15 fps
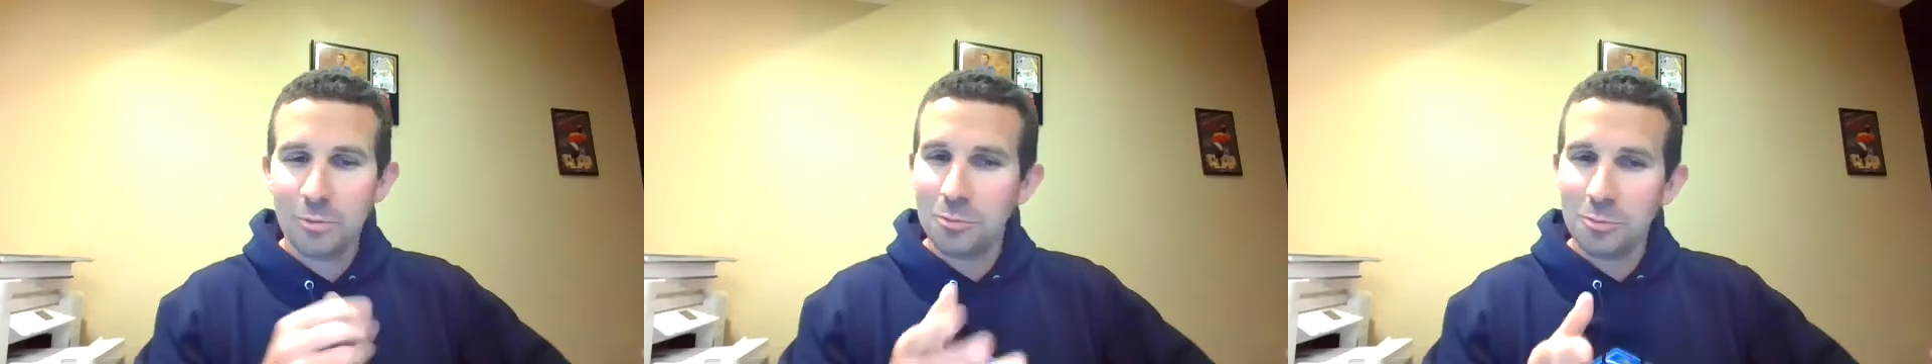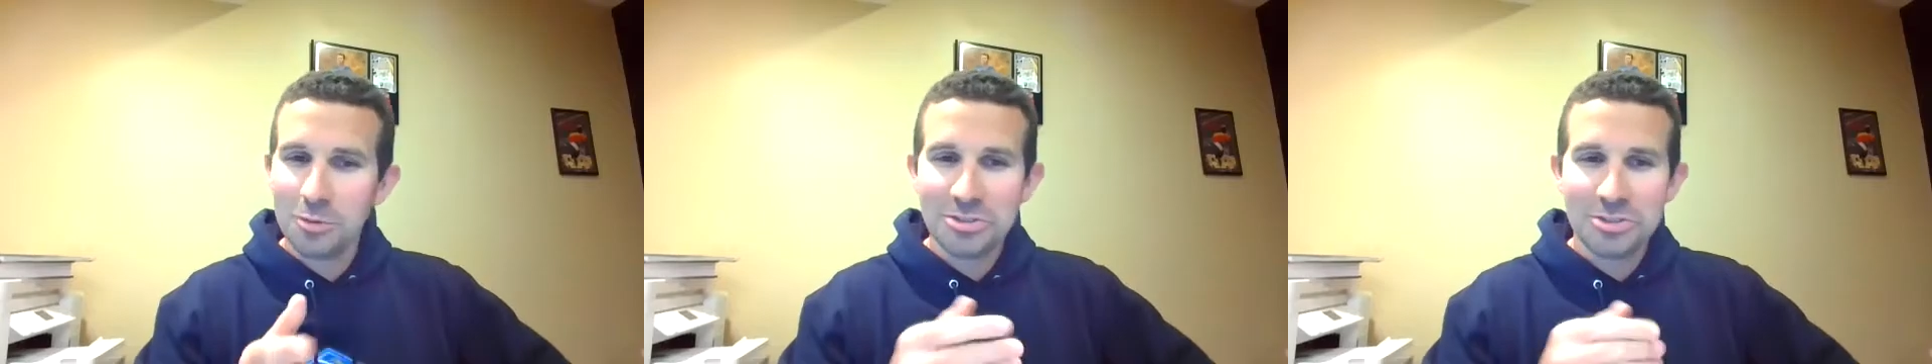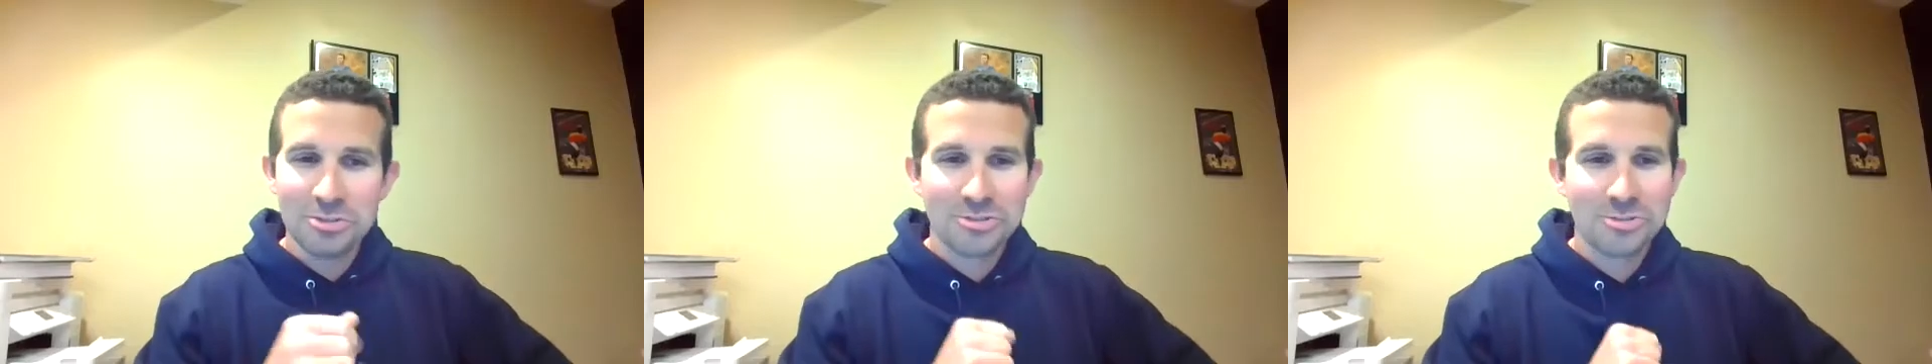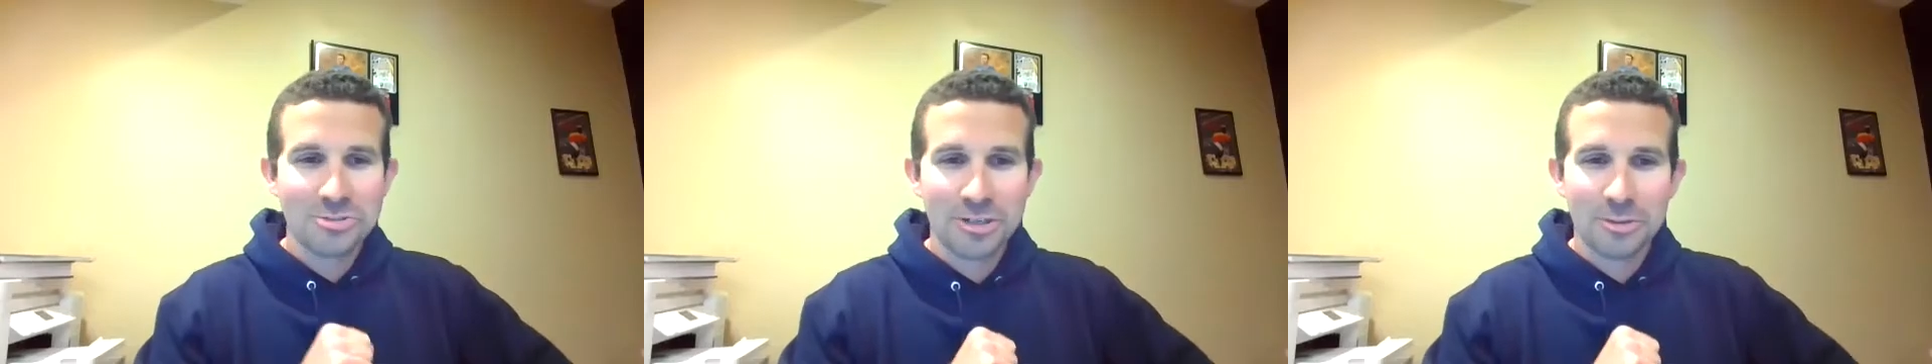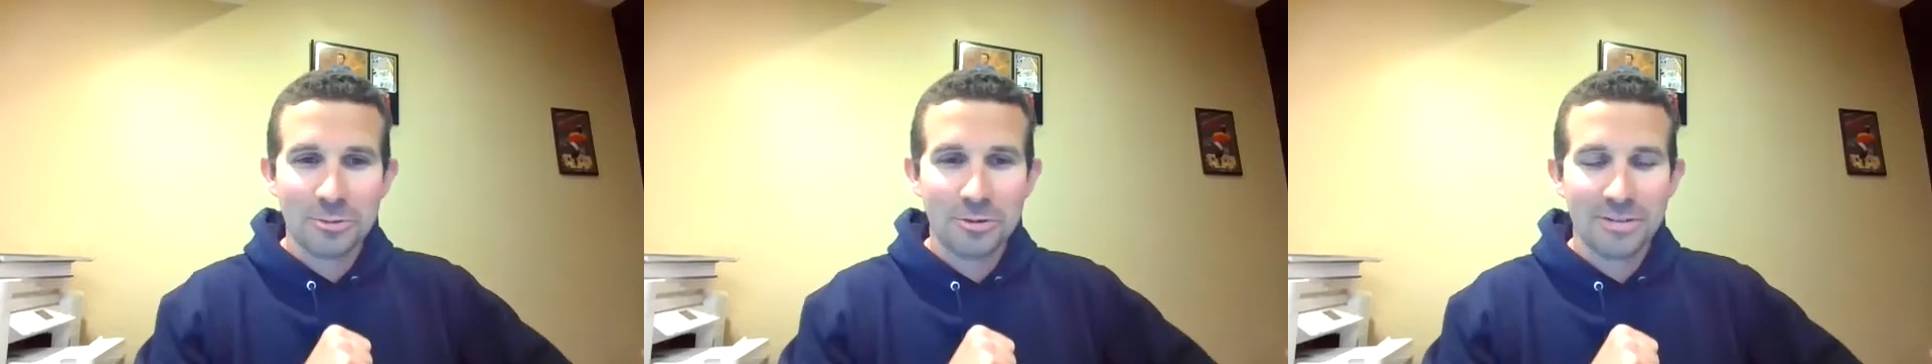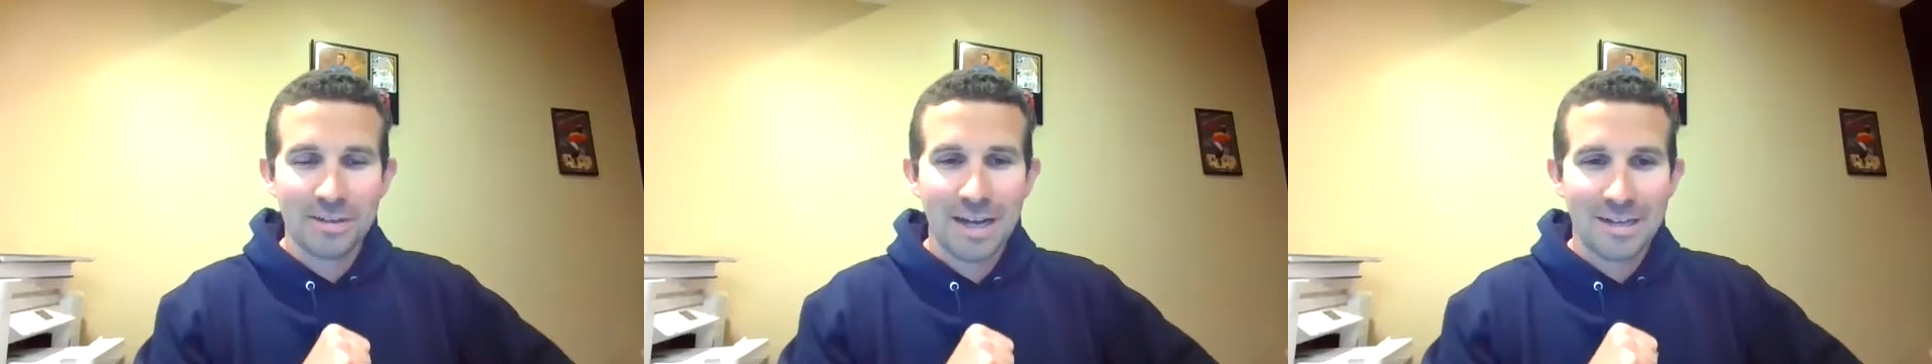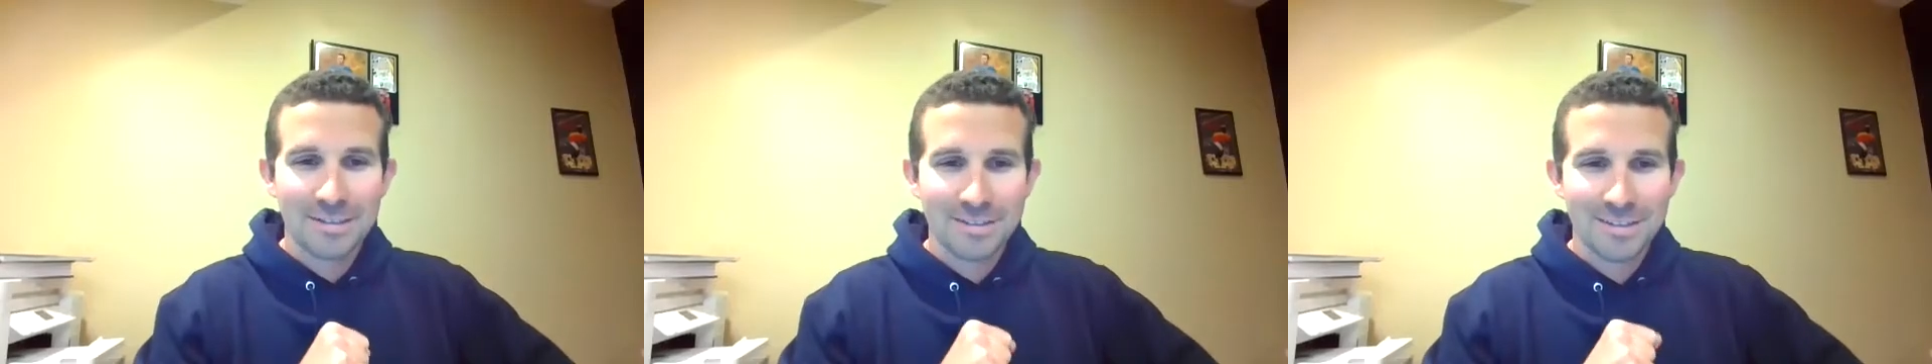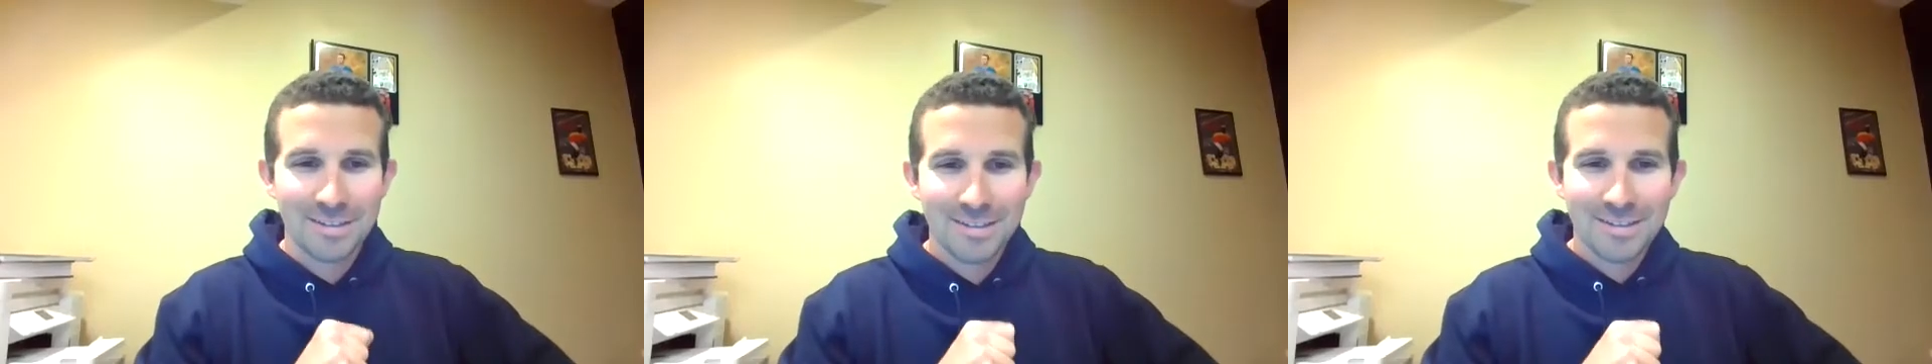What's your story to Orthodoxy?